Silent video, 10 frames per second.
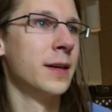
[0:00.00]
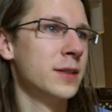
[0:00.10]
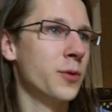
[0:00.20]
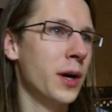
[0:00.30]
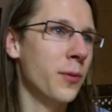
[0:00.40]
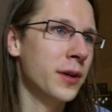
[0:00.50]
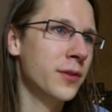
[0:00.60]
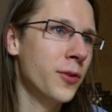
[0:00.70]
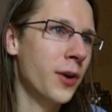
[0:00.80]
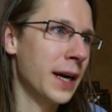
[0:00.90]
So what I want to
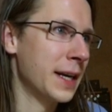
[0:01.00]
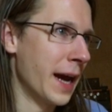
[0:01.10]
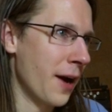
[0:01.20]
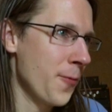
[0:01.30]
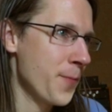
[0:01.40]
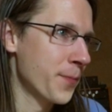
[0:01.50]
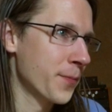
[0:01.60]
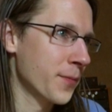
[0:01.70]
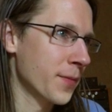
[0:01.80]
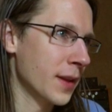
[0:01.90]
do right now
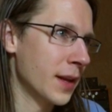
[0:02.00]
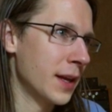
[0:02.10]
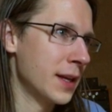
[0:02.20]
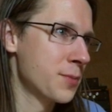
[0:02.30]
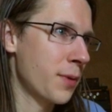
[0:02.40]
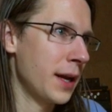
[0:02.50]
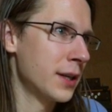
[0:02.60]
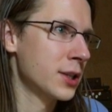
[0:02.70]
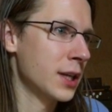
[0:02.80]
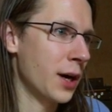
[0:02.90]
is play
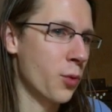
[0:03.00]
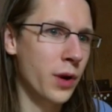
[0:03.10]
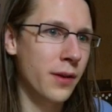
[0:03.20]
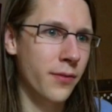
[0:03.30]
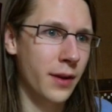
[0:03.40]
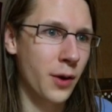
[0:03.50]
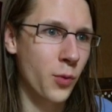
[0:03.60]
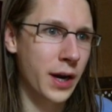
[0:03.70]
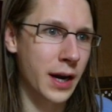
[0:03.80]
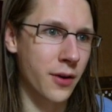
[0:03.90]
the snare with and
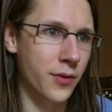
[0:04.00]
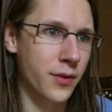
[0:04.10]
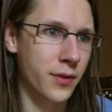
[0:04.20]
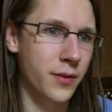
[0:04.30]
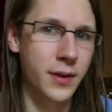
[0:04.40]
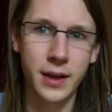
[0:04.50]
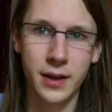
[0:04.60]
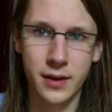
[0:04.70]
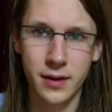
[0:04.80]
without the